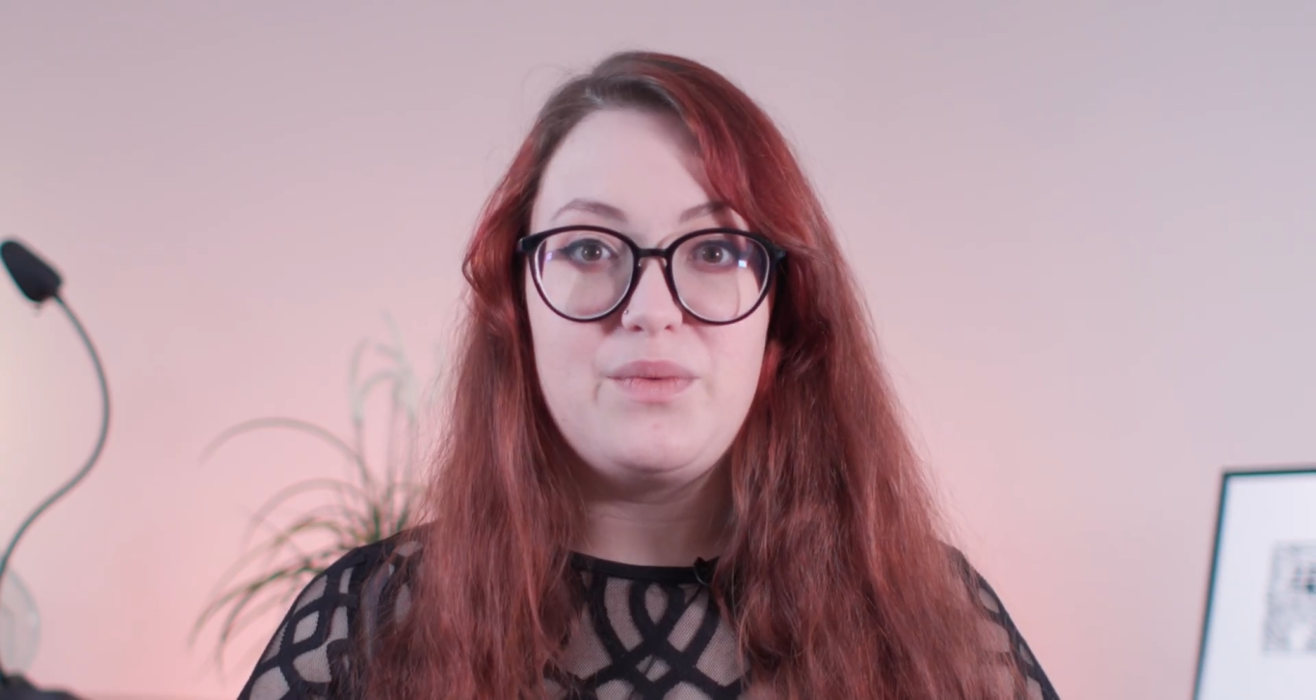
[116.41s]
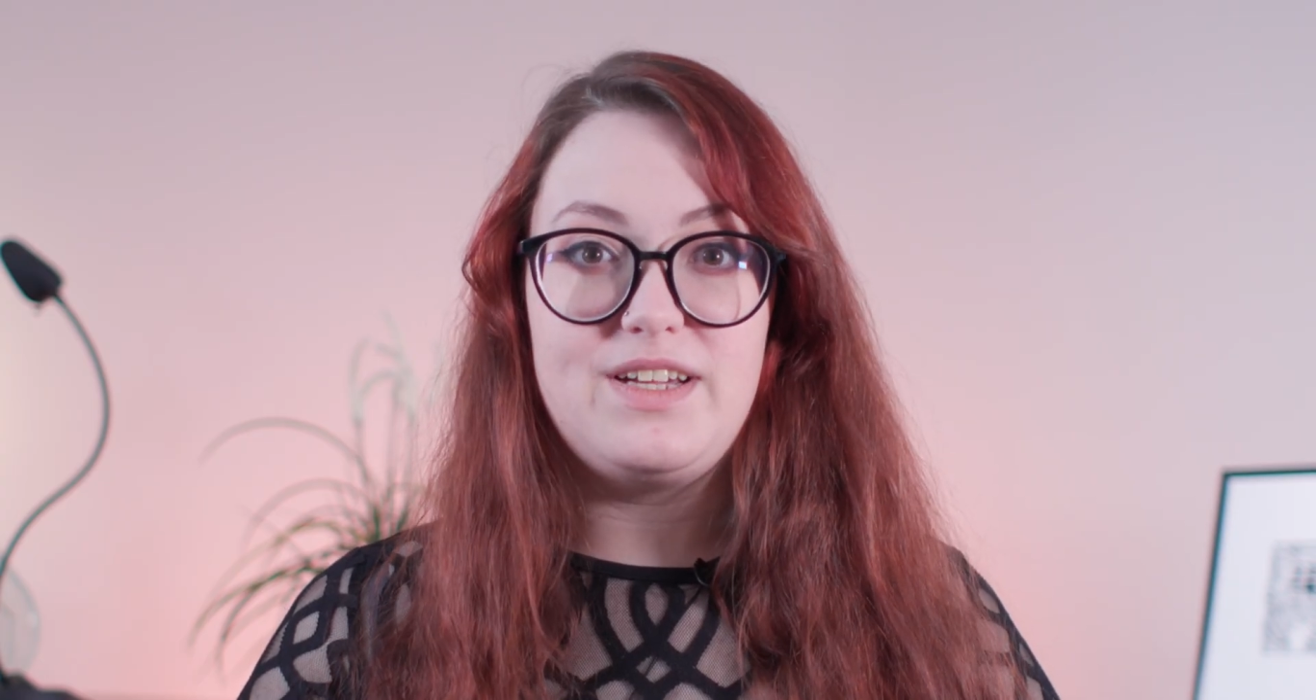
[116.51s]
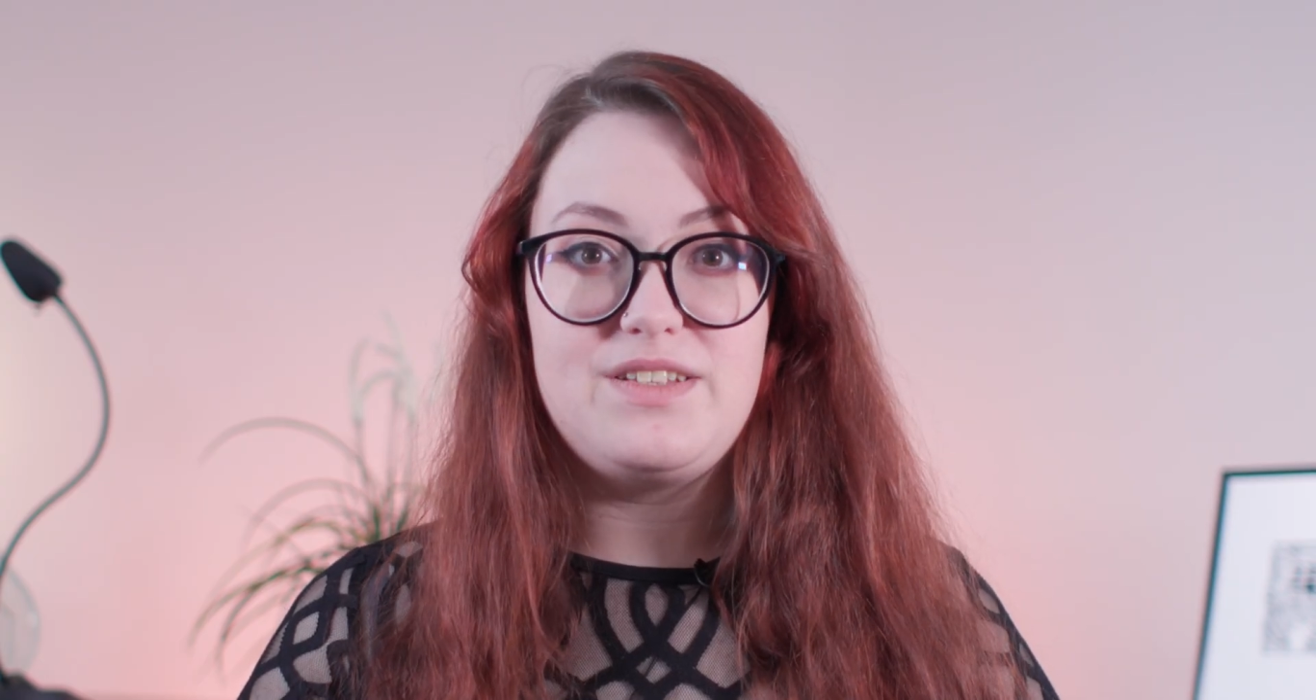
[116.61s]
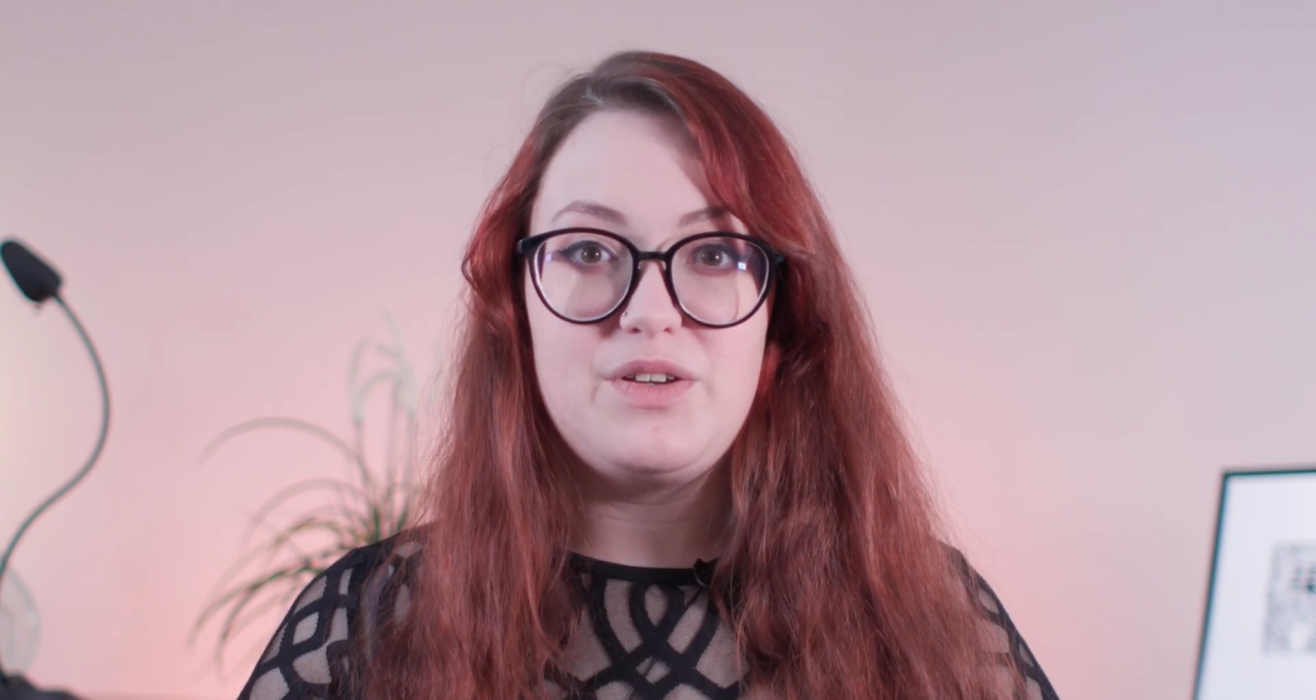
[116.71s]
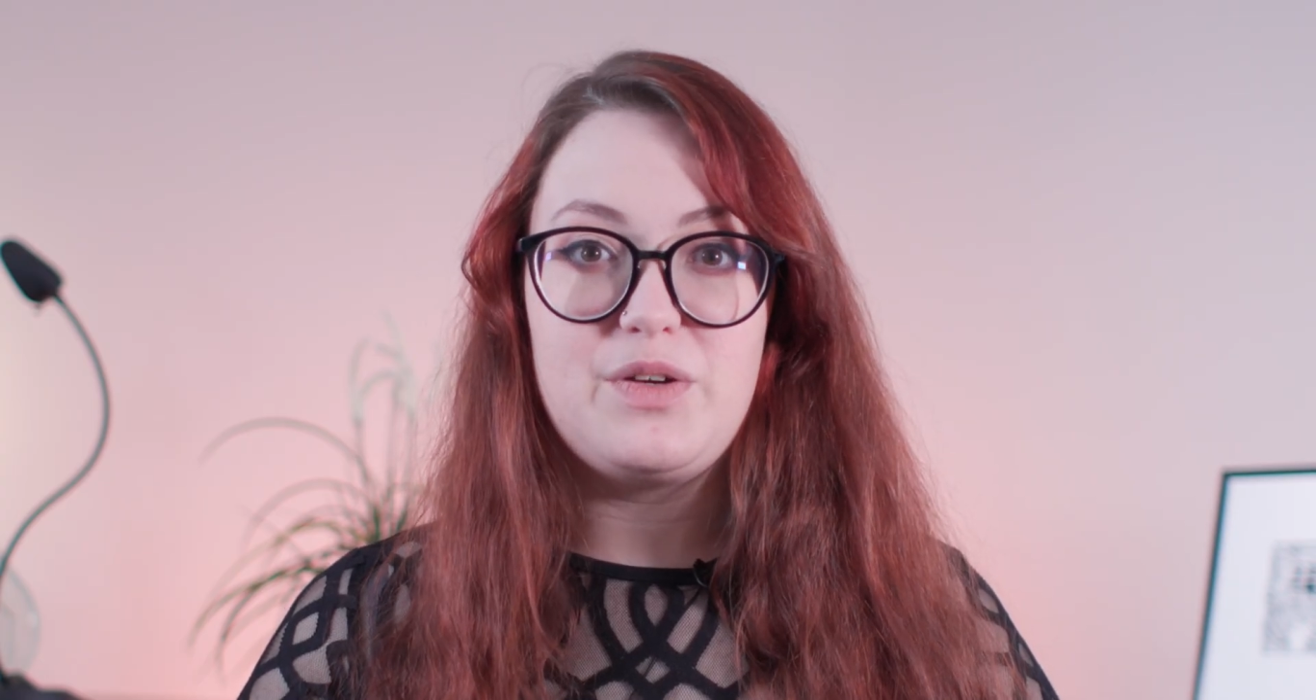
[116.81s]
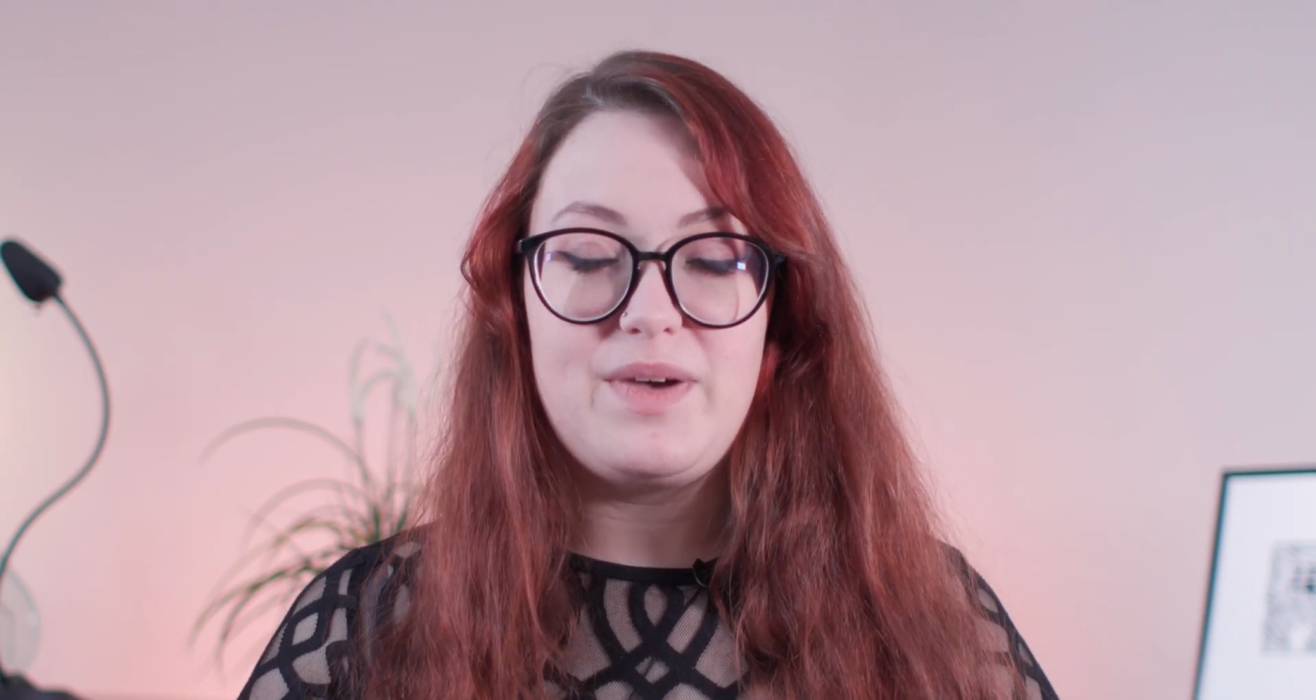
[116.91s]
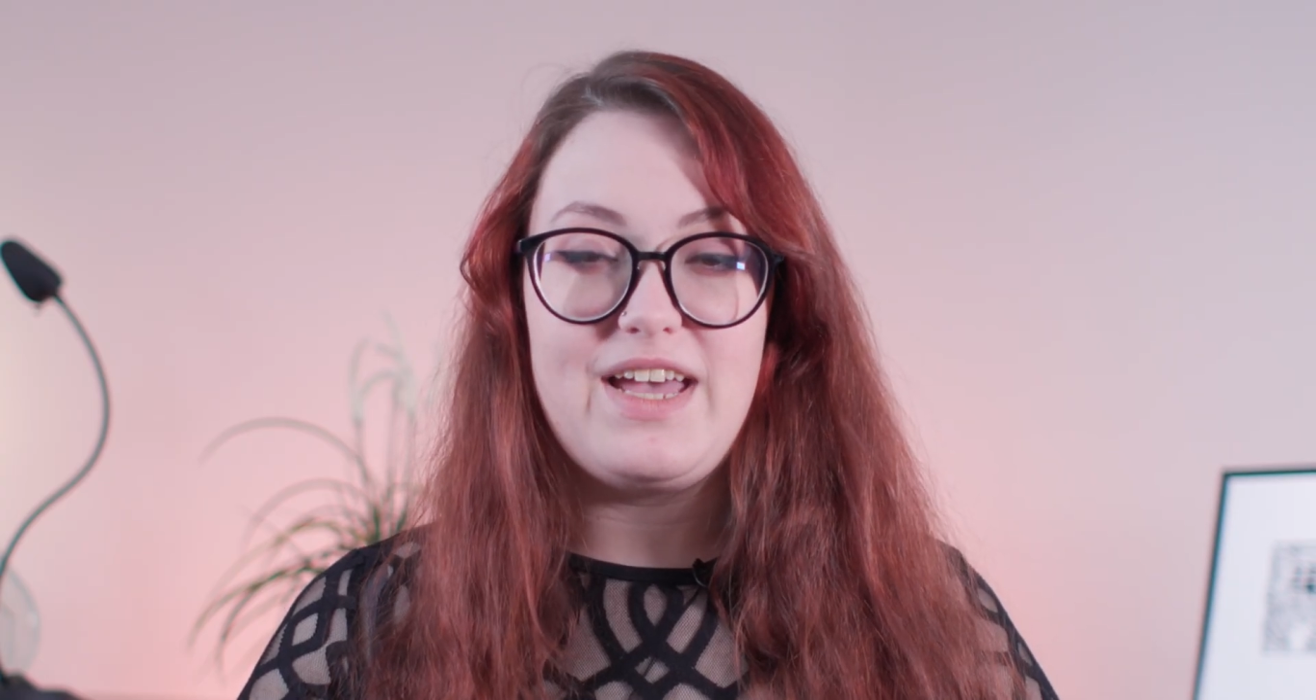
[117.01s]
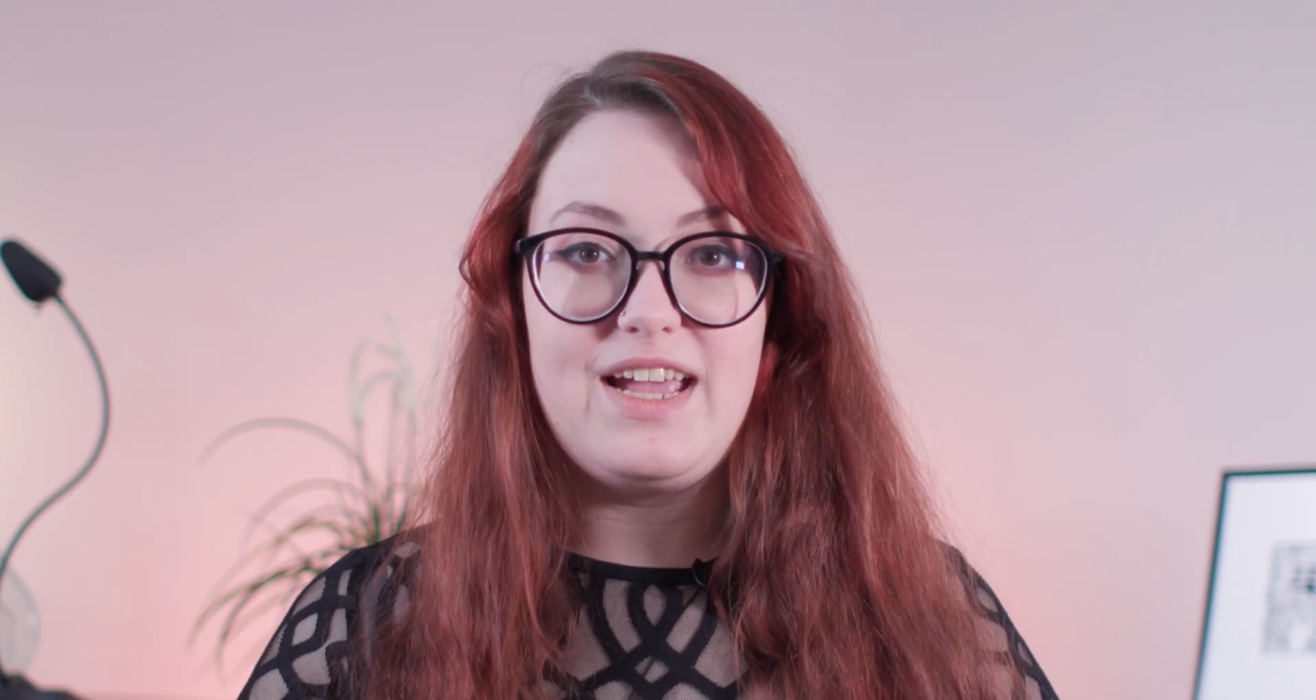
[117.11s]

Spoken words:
when I took my